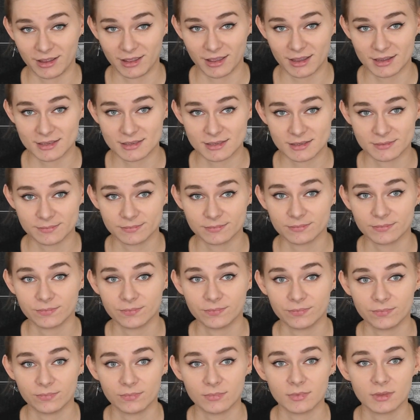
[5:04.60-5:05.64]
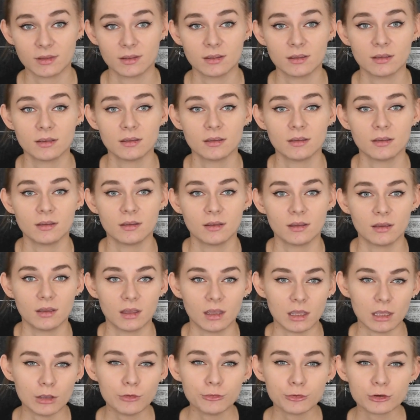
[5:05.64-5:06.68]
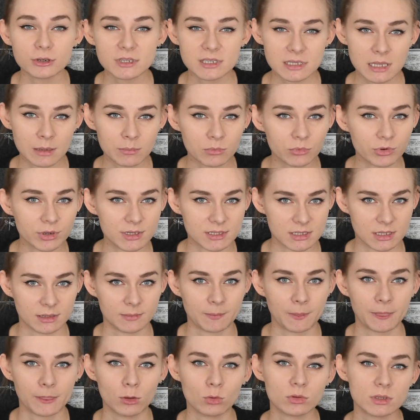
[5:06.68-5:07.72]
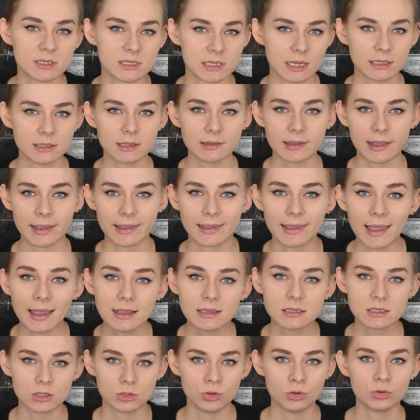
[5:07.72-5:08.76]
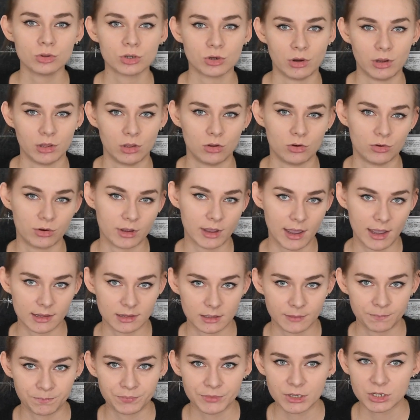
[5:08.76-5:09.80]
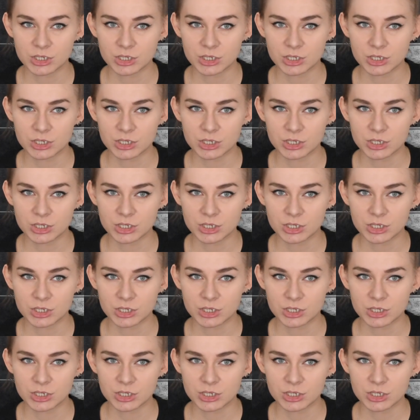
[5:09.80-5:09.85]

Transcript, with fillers: I guess. If for some reason you decided against neutering your cat,